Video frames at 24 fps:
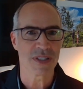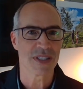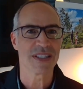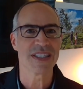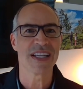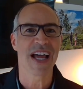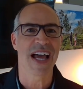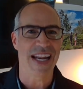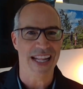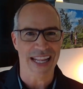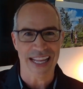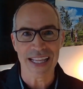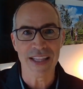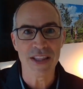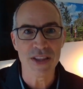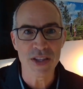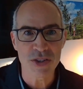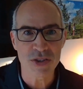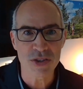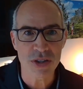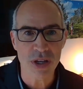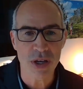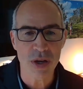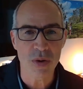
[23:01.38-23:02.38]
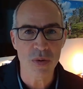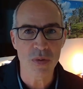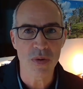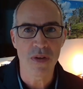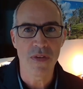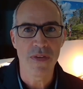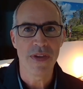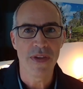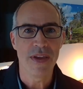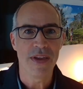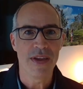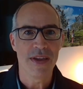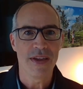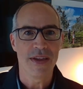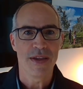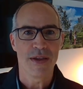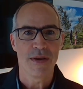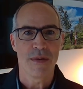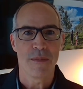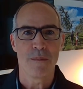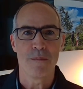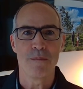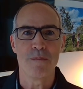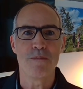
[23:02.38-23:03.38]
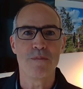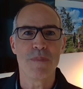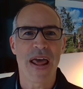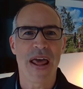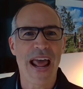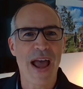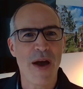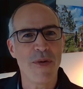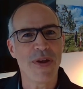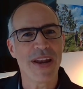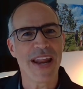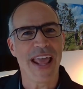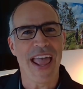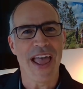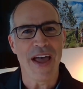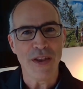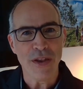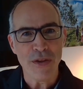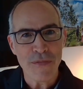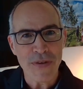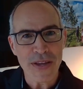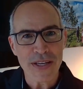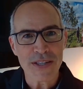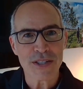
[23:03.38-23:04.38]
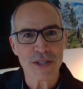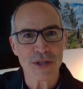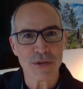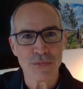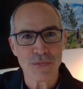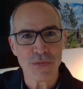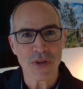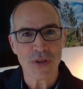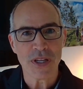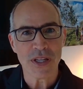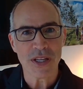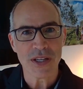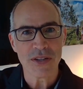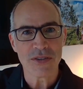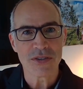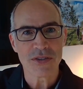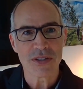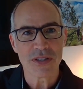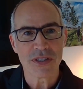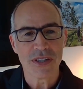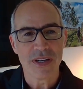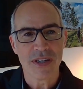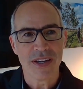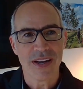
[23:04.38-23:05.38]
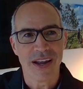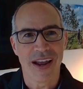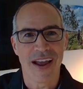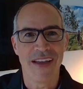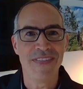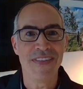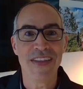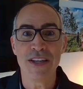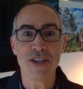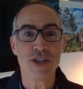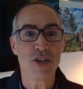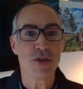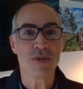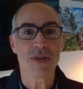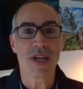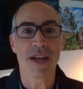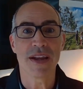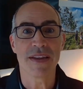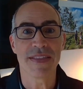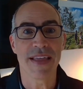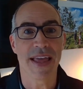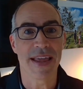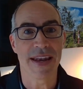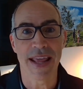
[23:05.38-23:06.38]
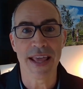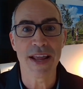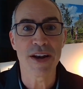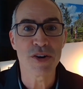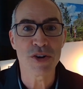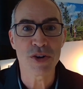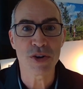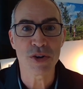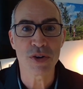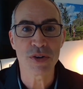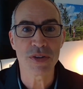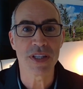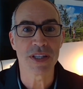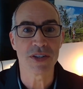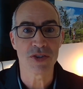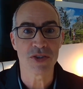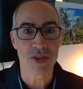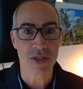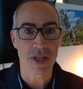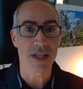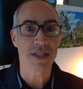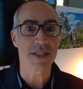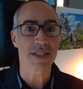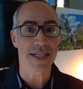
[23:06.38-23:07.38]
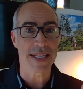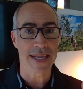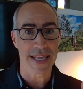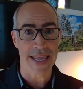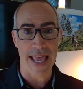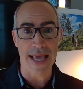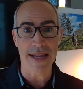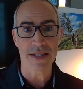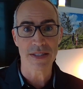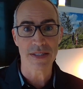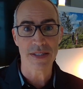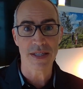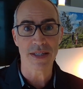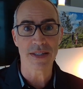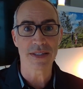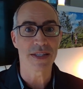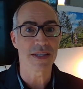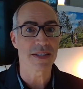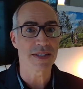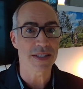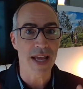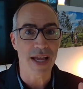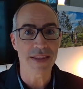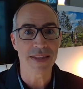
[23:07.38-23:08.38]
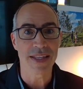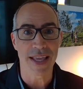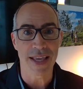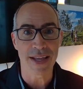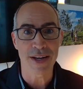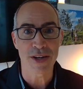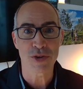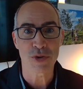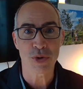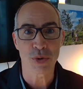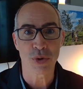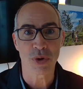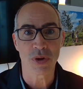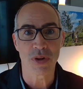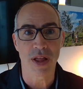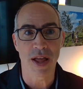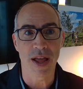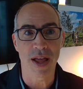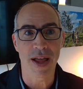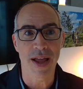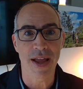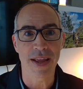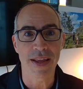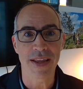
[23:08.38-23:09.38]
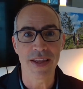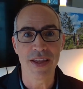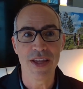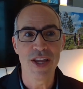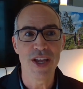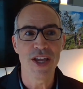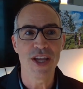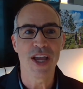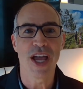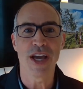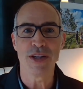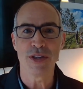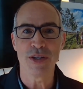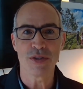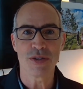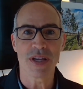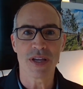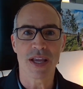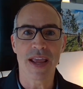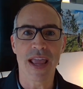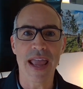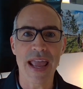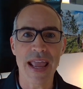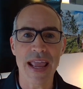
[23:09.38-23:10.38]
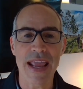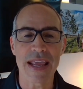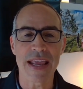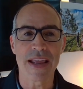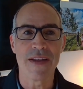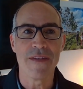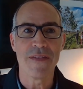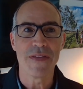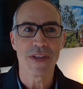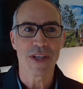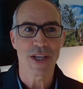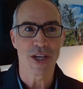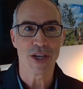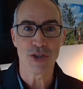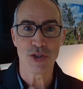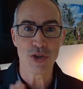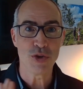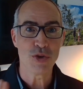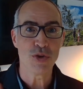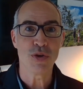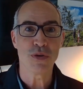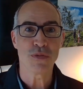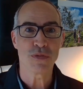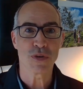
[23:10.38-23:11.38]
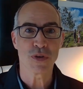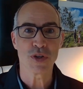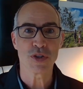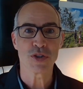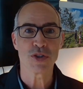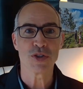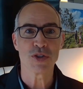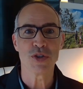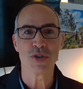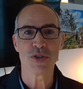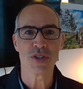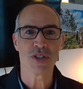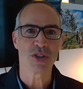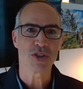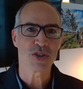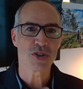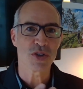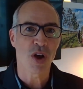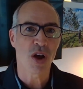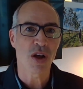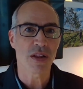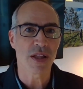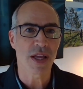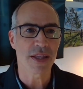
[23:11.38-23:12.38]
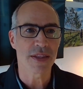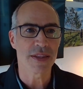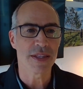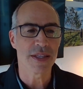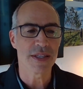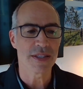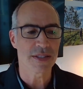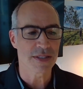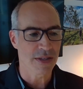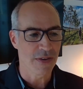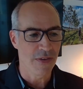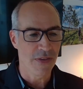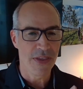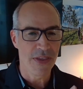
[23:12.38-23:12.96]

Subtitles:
it's not in the show. How it elevates the footage. And then you take that editor that just gets it, that's got the editorial eye, and you say, hey, could you do a version using a song like this